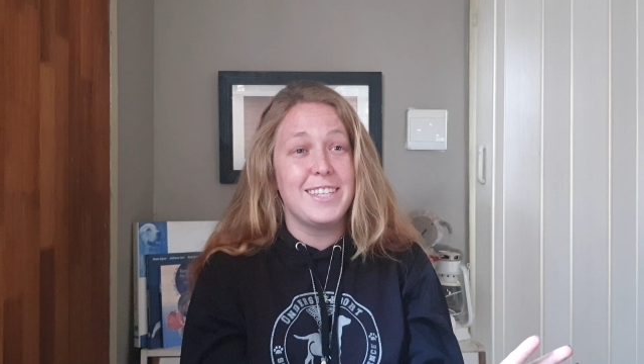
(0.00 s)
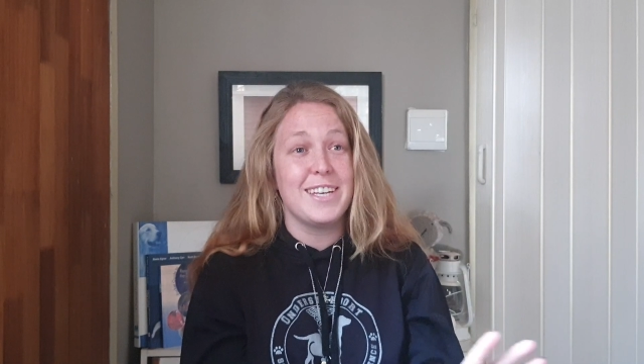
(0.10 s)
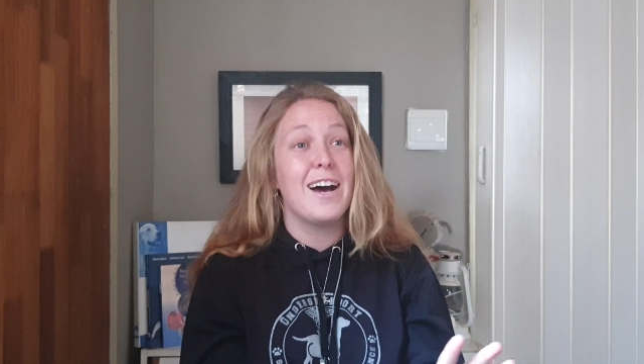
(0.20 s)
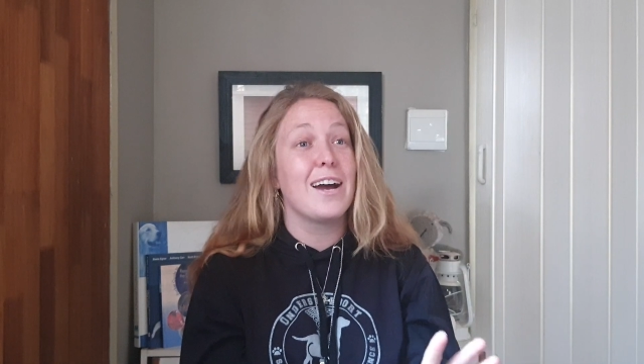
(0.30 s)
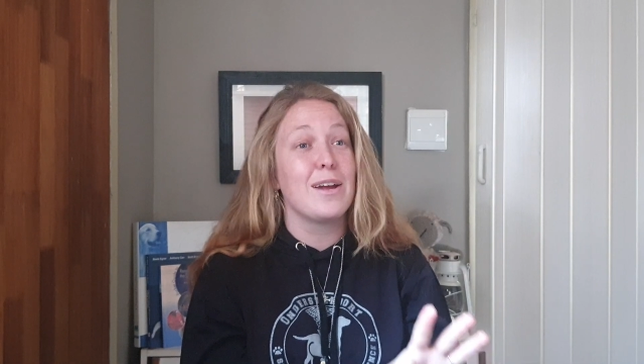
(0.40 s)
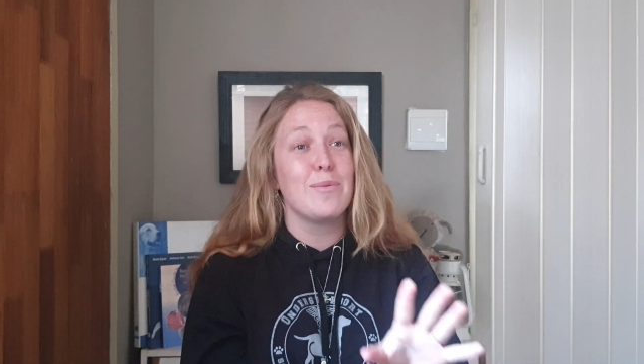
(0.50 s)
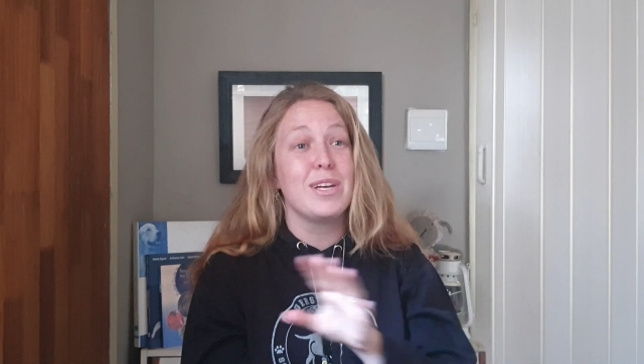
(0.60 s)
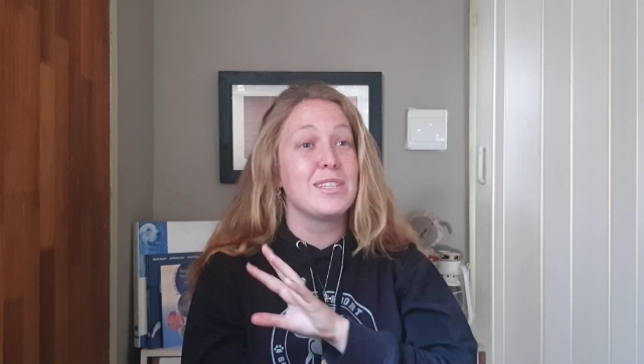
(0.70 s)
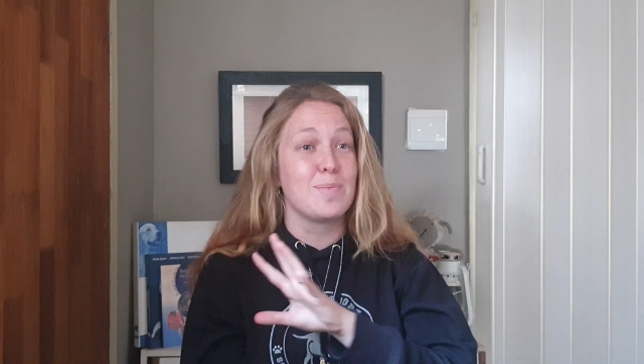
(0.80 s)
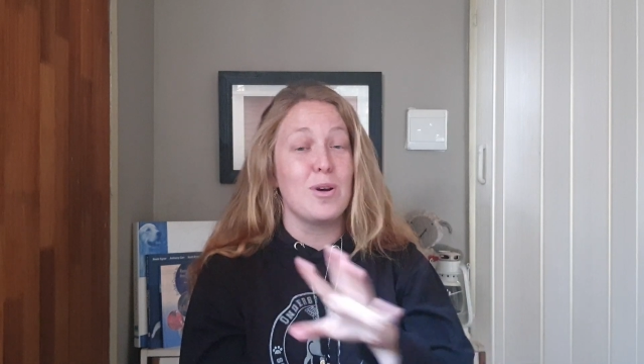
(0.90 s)

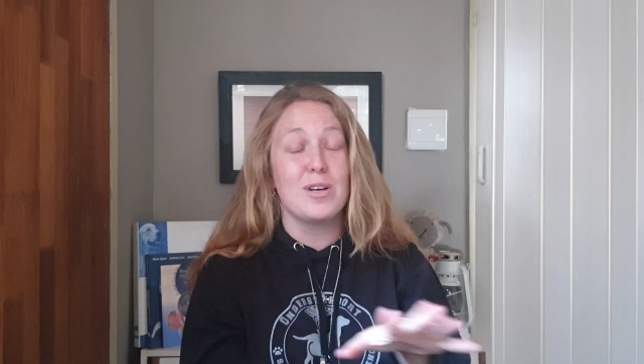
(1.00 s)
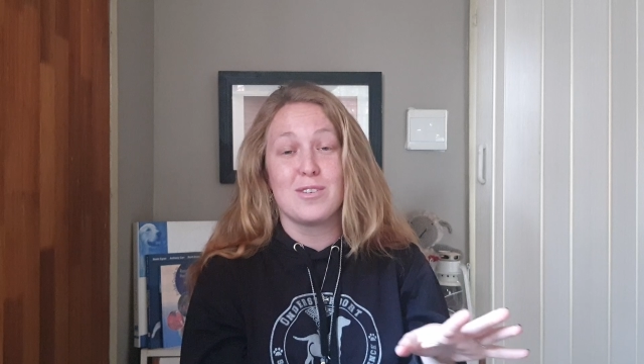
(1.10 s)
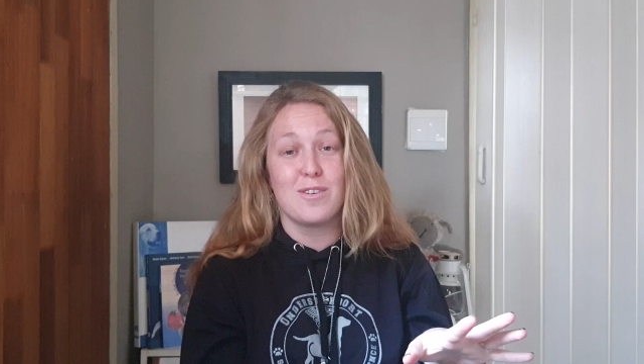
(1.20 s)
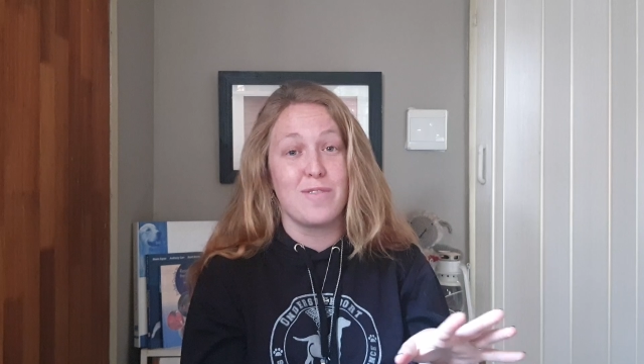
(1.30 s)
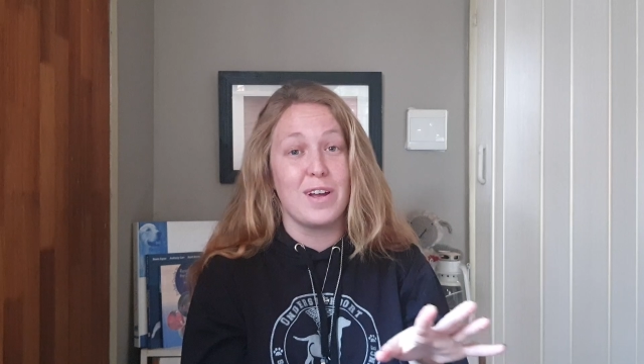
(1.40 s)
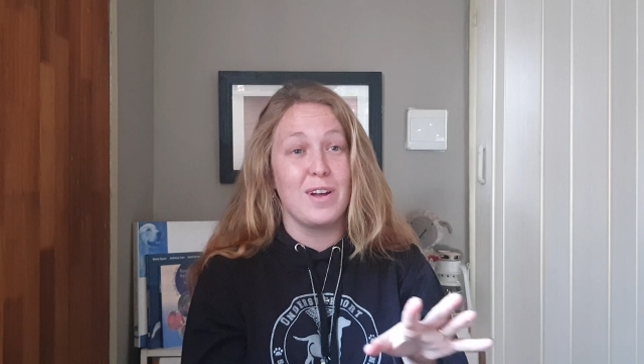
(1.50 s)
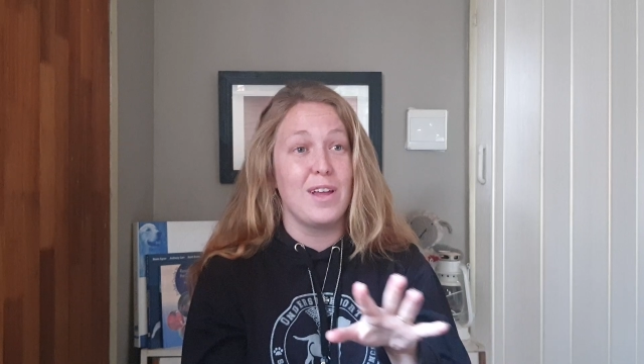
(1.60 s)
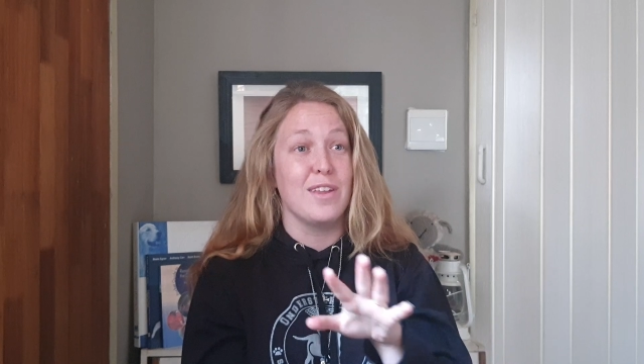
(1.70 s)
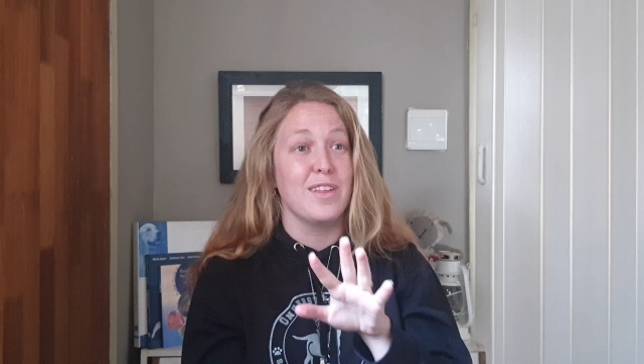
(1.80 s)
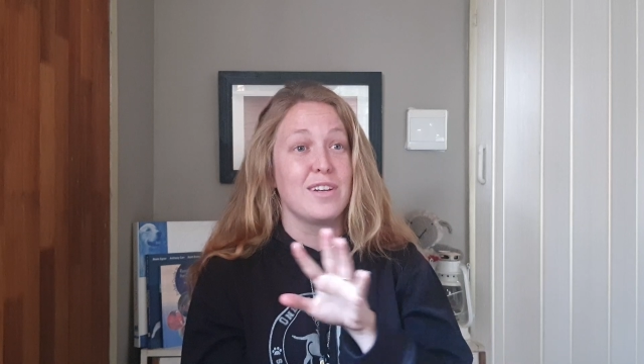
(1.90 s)
It's a pass or a fail,
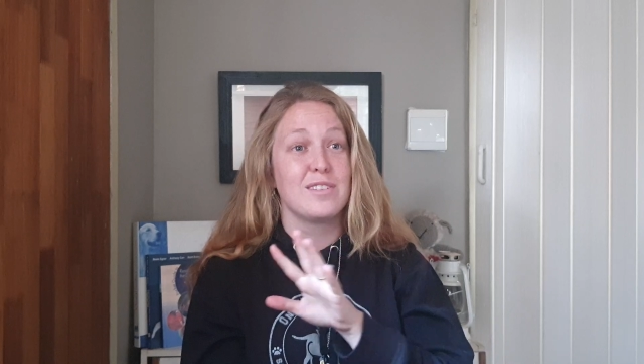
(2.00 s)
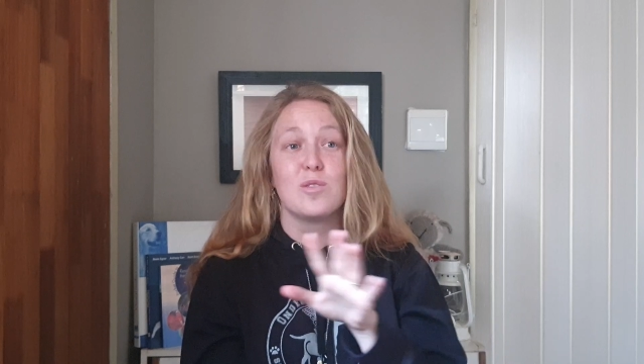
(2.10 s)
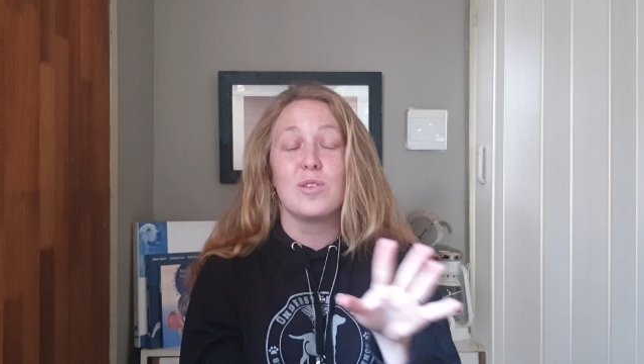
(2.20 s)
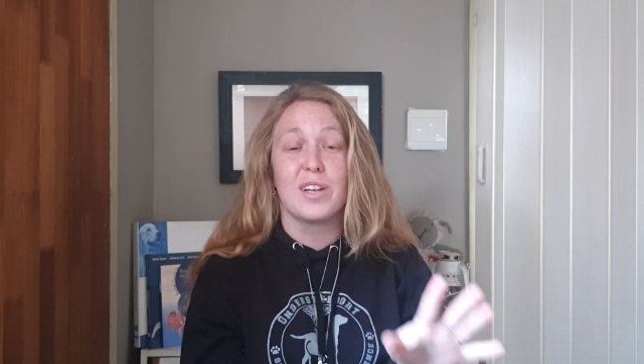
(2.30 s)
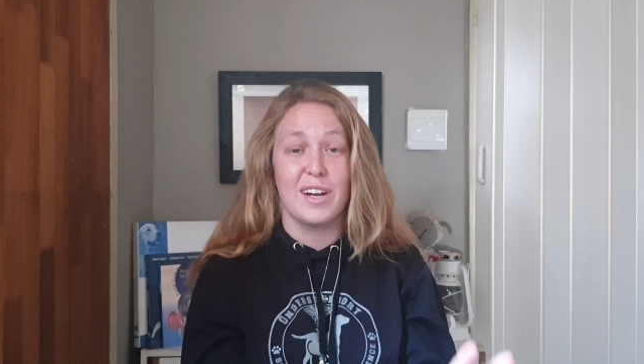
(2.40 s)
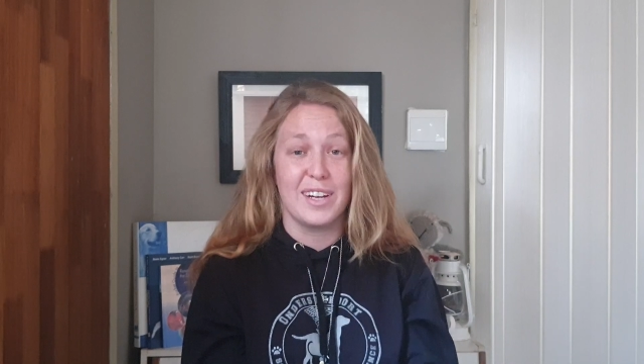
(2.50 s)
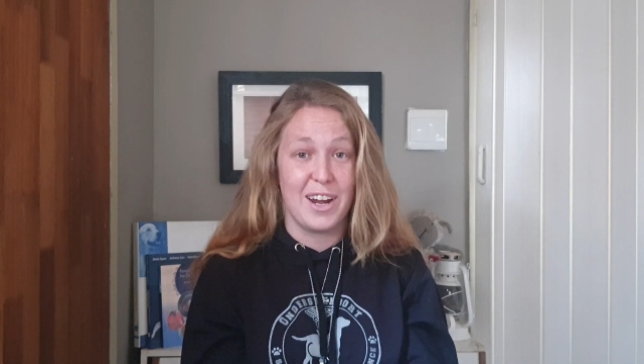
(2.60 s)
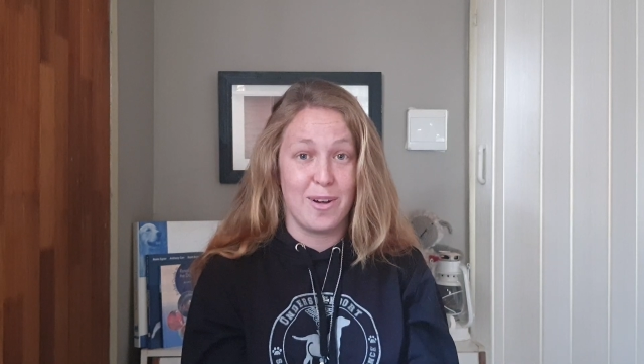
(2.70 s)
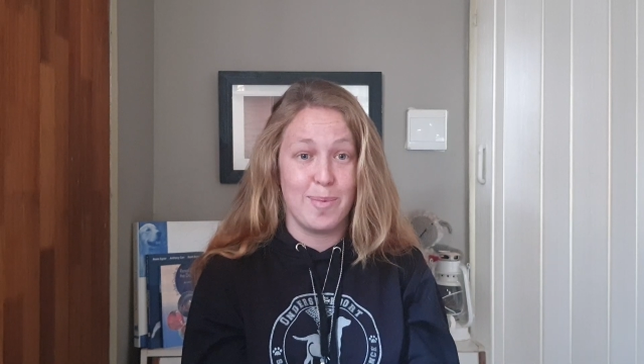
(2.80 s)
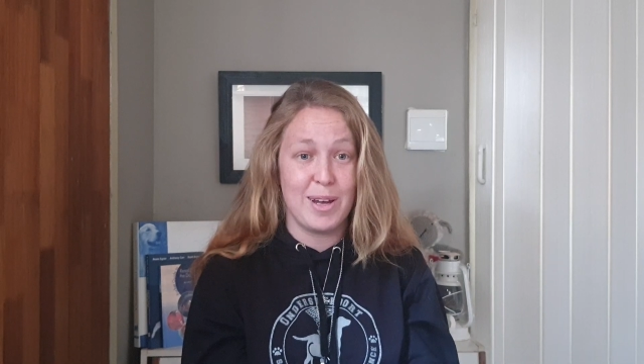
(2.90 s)
and that is all that I
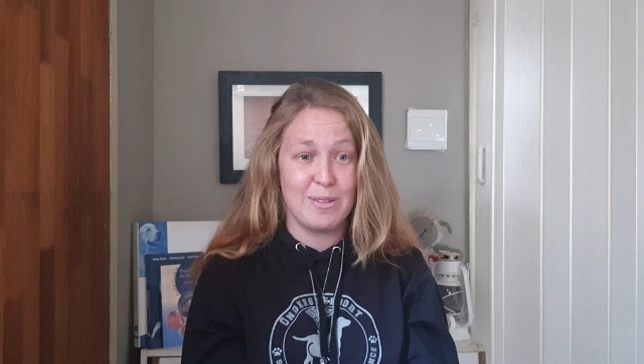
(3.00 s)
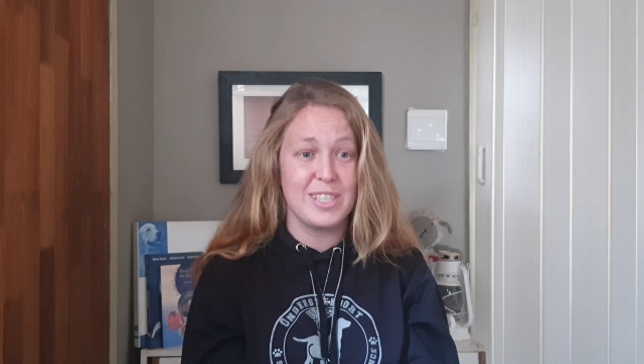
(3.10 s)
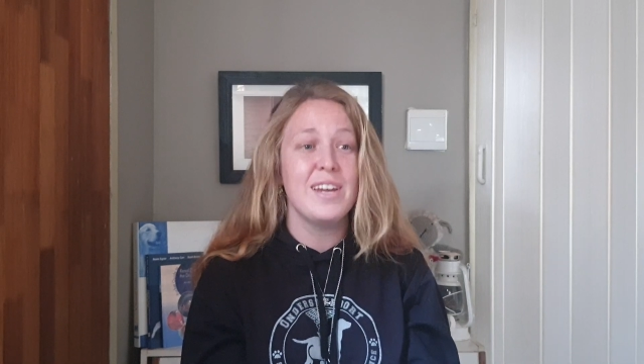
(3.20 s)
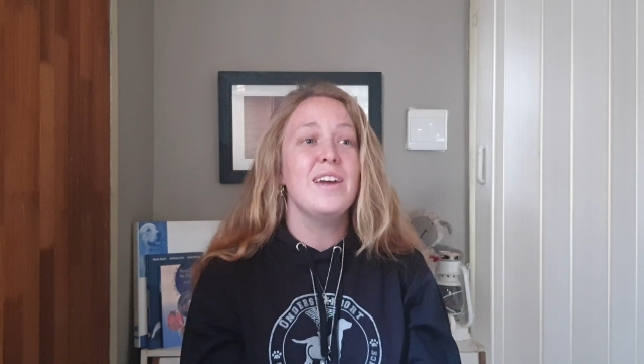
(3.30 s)
care about.